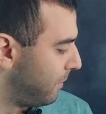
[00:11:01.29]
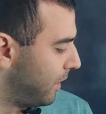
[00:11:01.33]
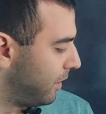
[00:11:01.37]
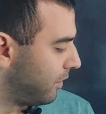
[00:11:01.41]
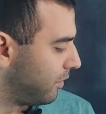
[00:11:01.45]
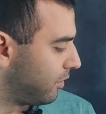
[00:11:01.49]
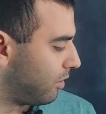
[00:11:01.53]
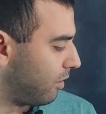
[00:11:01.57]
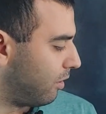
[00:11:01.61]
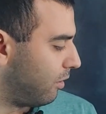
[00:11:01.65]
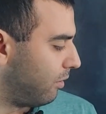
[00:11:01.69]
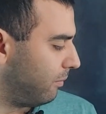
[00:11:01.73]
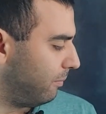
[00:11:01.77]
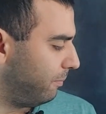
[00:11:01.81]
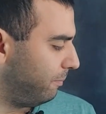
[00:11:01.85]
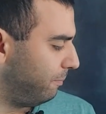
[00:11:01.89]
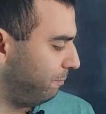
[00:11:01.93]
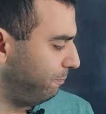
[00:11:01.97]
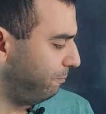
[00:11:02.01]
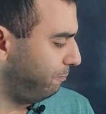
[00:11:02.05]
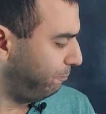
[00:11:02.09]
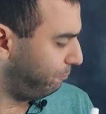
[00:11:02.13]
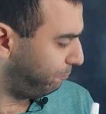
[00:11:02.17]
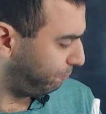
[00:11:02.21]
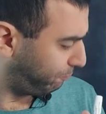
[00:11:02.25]
So
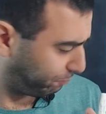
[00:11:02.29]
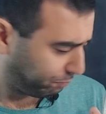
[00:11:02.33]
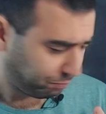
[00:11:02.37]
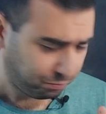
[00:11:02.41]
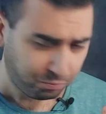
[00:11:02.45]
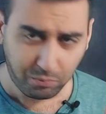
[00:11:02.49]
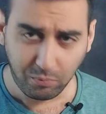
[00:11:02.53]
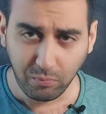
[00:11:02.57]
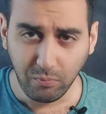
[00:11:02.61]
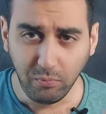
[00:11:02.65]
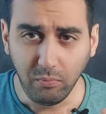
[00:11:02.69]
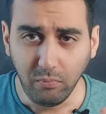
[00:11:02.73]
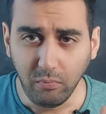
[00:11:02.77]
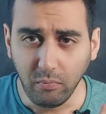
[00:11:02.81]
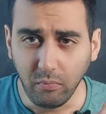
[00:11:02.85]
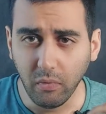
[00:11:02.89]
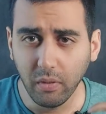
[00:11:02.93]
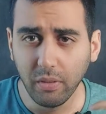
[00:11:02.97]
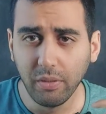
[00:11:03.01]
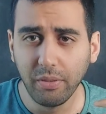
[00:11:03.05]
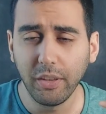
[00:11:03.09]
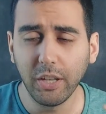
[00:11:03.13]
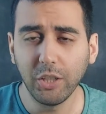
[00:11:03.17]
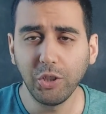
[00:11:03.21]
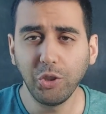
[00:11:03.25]

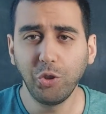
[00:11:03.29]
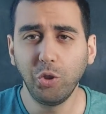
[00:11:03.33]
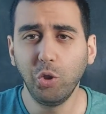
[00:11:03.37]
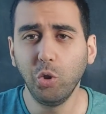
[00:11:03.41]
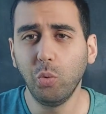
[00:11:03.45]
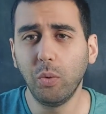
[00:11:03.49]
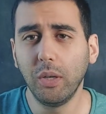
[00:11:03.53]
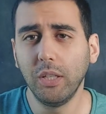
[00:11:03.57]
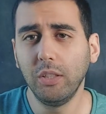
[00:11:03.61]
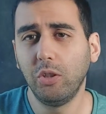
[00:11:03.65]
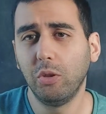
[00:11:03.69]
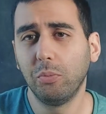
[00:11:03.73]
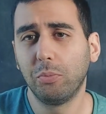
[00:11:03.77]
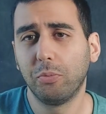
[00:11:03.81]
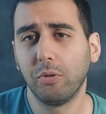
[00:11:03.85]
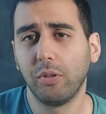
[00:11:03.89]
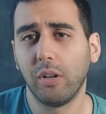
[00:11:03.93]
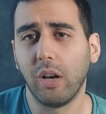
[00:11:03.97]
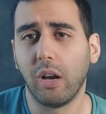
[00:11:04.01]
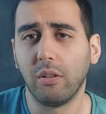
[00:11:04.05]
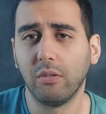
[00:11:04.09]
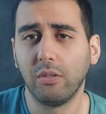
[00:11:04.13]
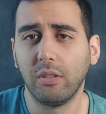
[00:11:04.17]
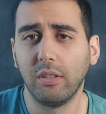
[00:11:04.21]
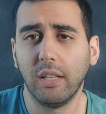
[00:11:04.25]
there's two ways to
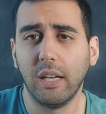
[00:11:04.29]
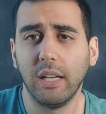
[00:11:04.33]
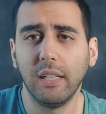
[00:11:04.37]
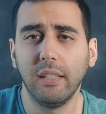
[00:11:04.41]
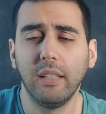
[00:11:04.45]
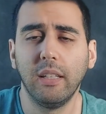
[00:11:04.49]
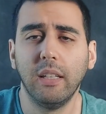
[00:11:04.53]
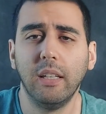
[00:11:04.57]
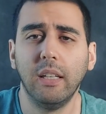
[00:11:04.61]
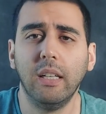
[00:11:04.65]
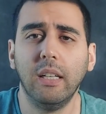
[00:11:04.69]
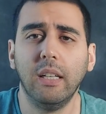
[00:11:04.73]
pronounce that.